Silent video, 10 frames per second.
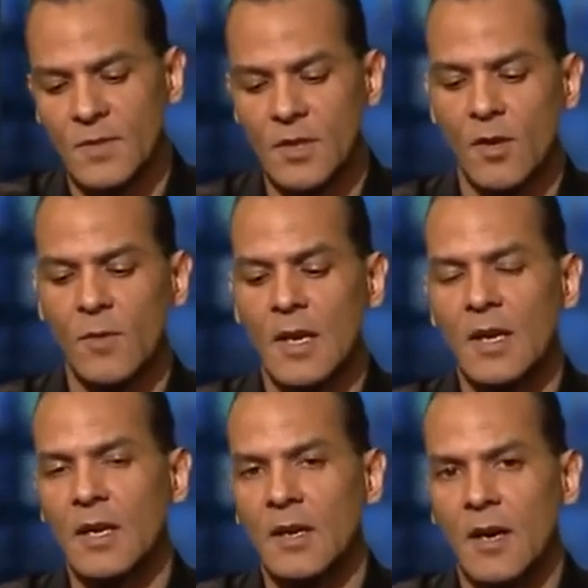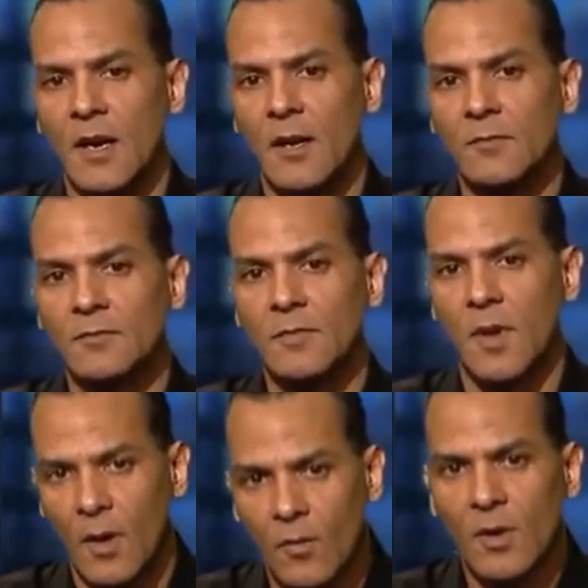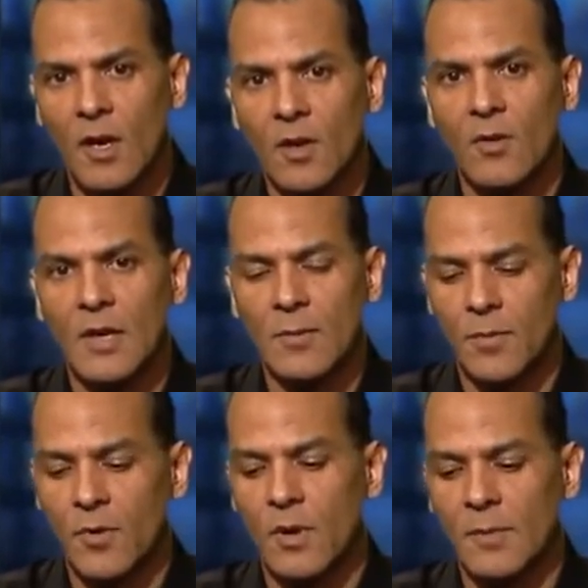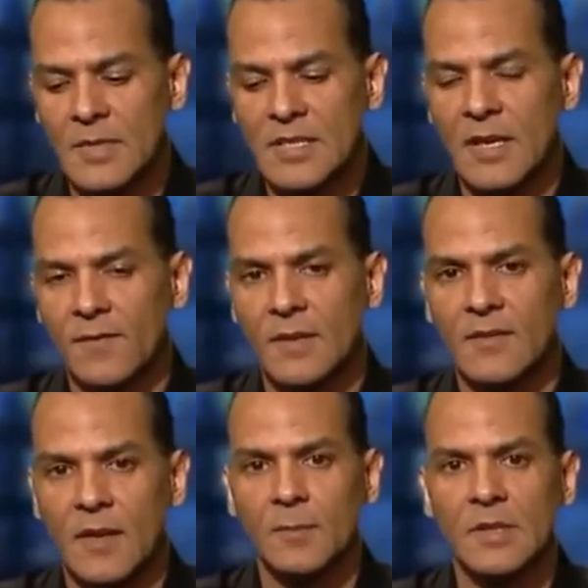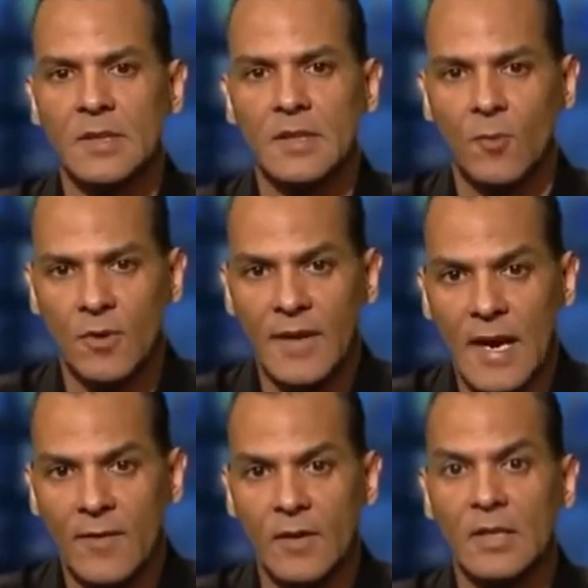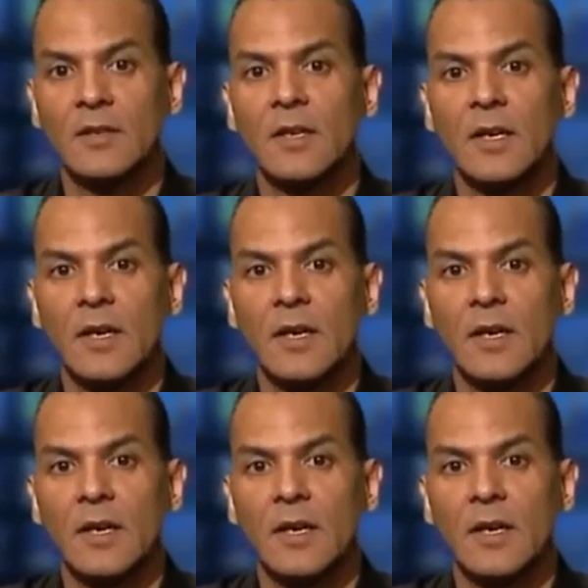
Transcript: So a color grading program is definitely something worth having.